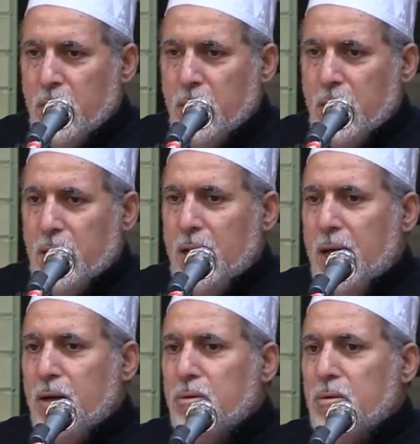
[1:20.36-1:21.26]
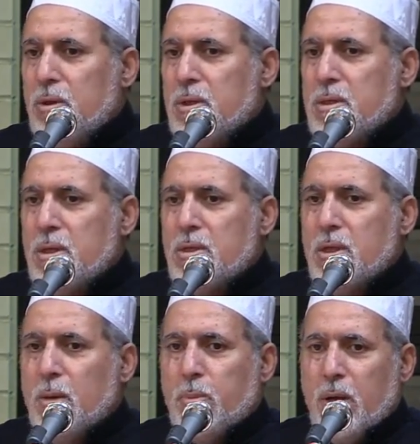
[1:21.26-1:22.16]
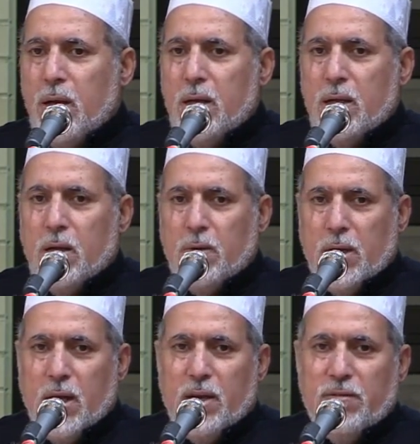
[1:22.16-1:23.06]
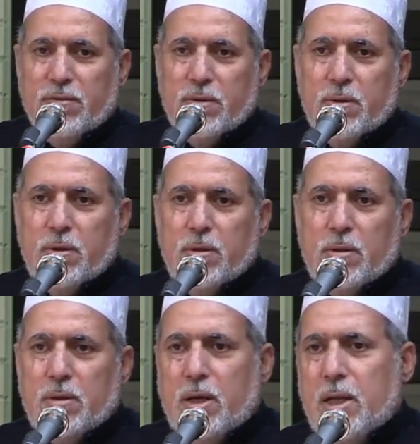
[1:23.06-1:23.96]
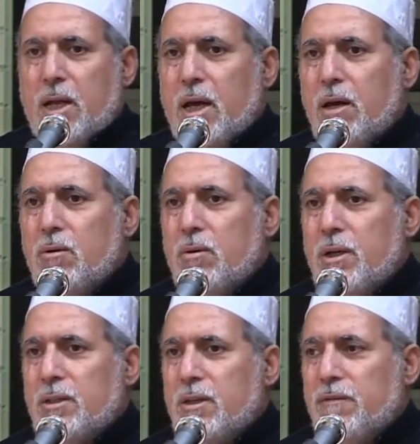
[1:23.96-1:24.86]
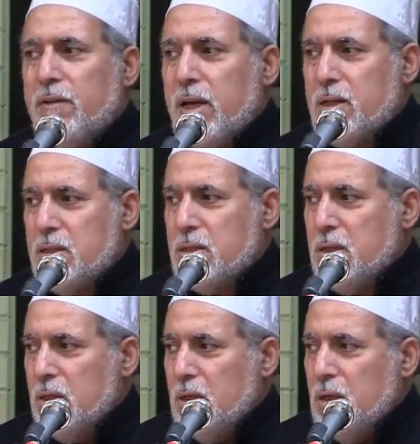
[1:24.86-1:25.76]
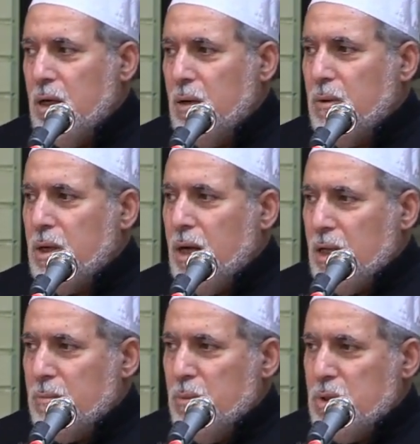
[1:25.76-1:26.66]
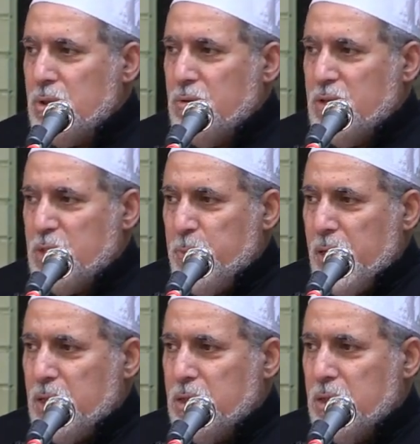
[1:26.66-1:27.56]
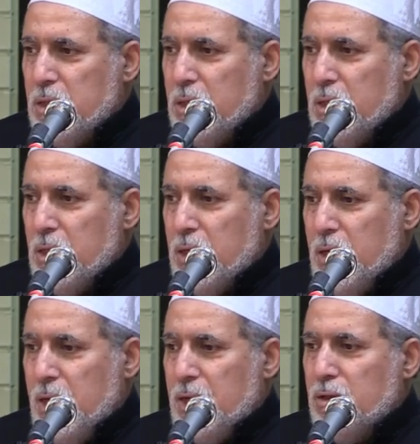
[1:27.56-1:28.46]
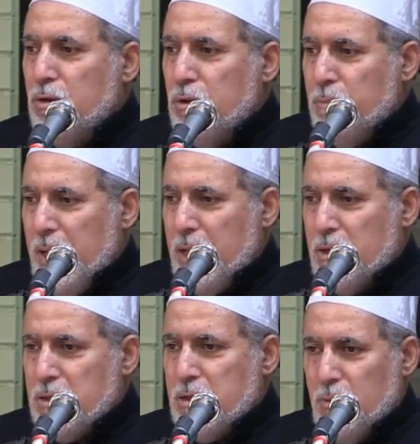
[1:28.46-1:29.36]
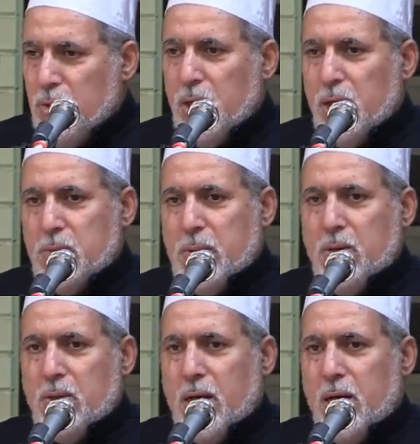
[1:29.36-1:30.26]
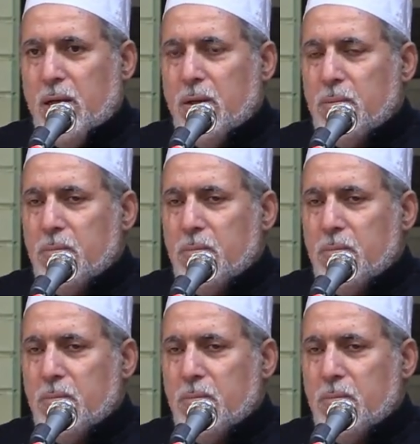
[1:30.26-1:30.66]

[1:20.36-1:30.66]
and how does this apply in our life, and how it reflects our utmost respect and good manners with Allah subhanahu wa ta'ala.